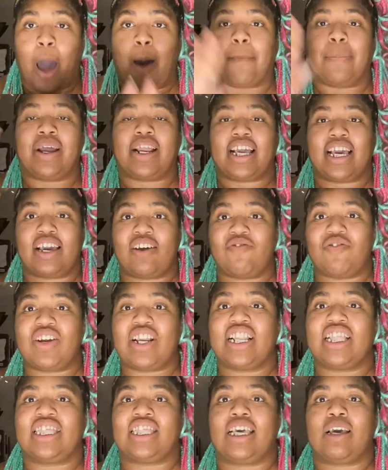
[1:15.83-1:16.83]
but
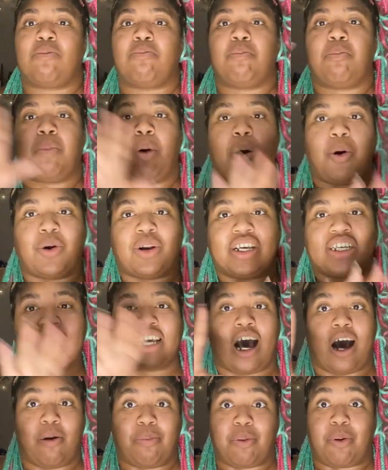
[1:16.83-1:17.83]
even the modus
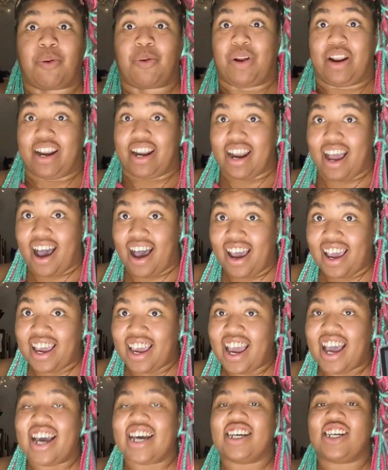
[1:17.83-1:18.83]

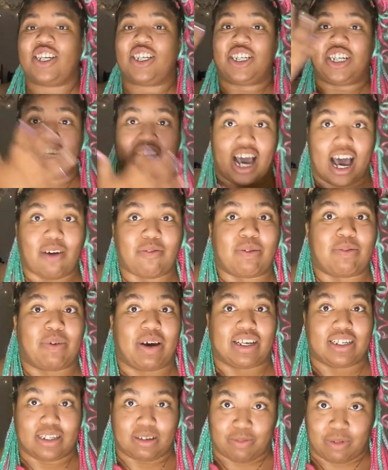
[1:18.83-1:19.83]
operandi, she got me
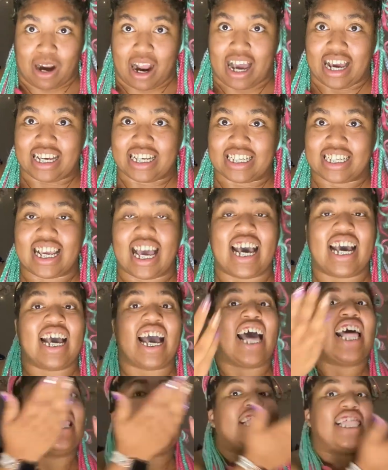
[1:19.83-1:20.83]
by surprise.
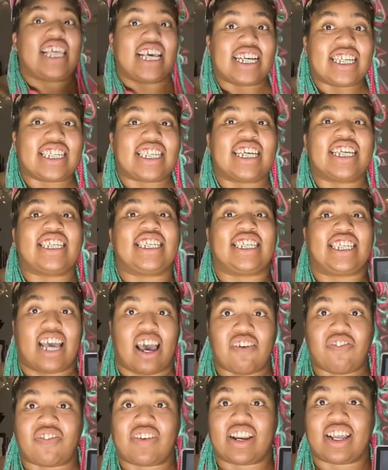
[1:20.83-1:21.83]
This is
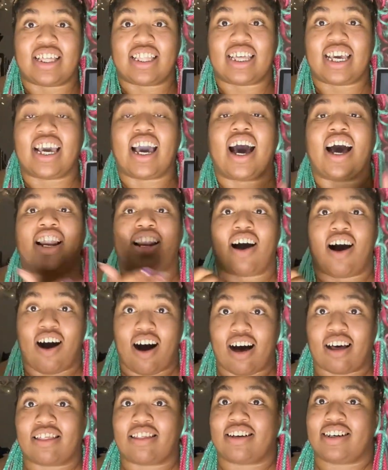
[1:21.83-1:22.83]
definitely an
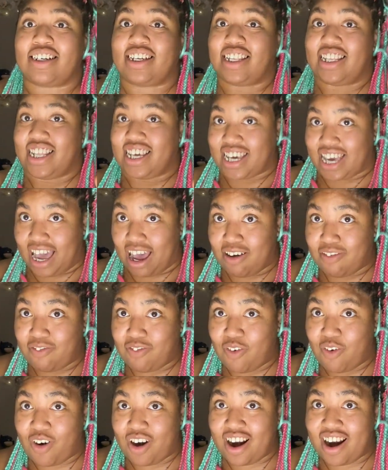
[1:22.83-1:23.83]
author to look out
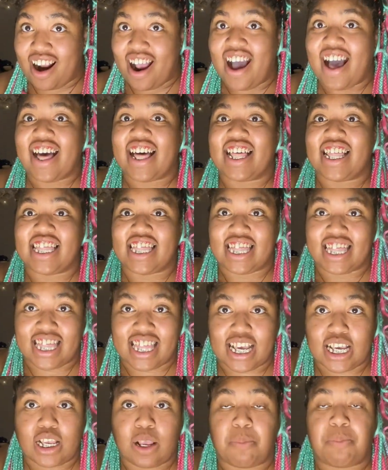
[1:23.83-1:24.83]
for.
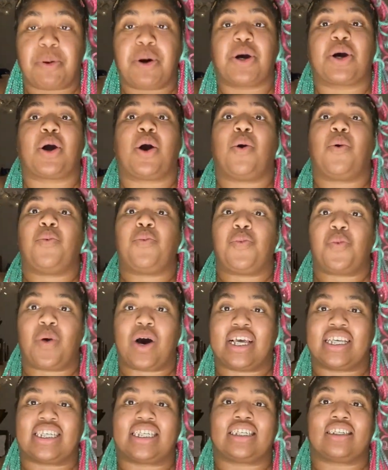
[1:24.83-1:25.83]
This book
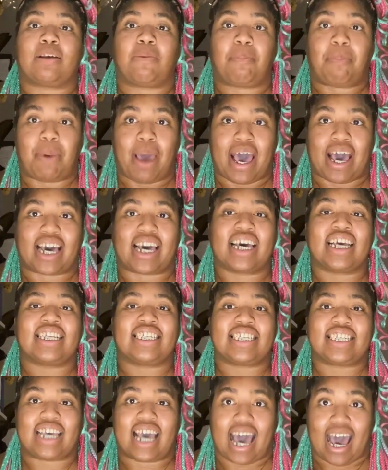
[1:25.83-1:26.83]
was
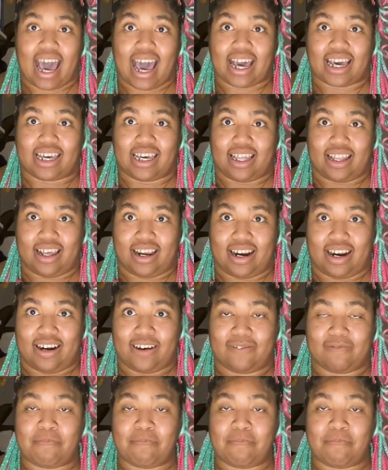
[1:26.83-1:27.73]
spectacular.